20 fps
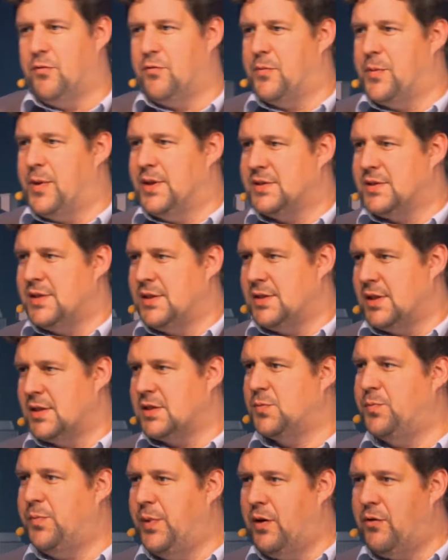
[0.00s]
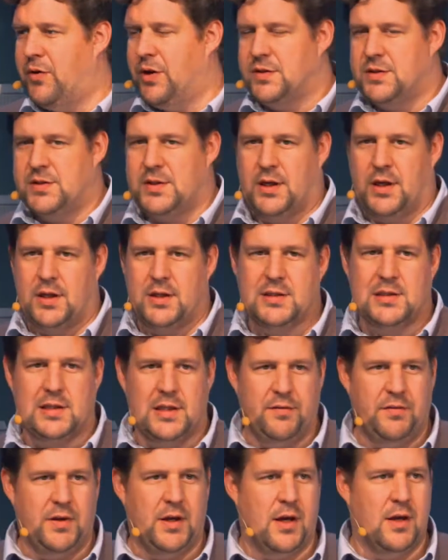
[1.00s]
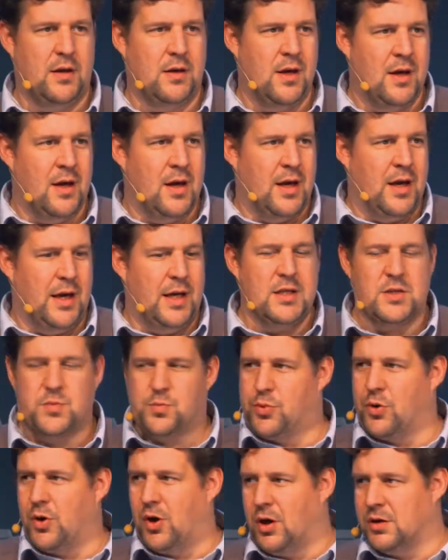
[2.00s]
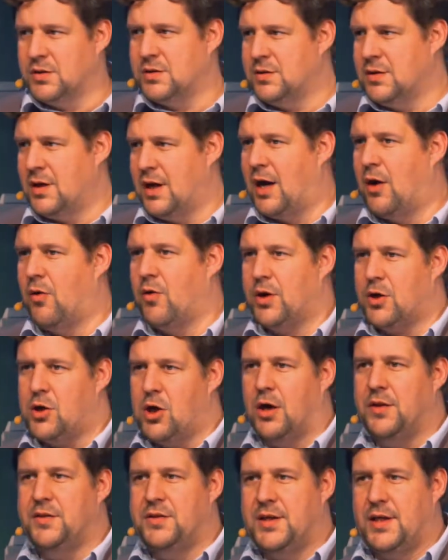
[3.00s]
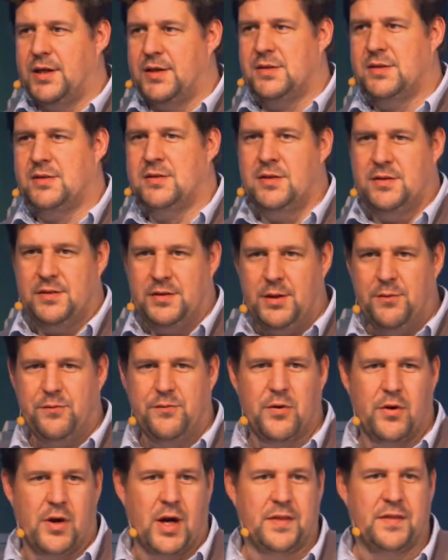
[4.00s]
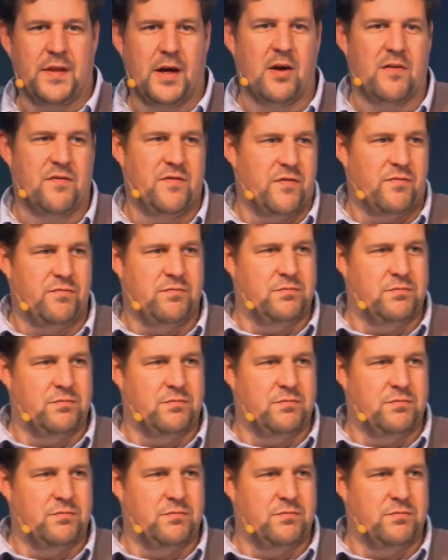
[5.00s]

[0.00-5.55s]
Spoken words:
one of us is experiencing and is living in is broad. Our contexts differ, and they're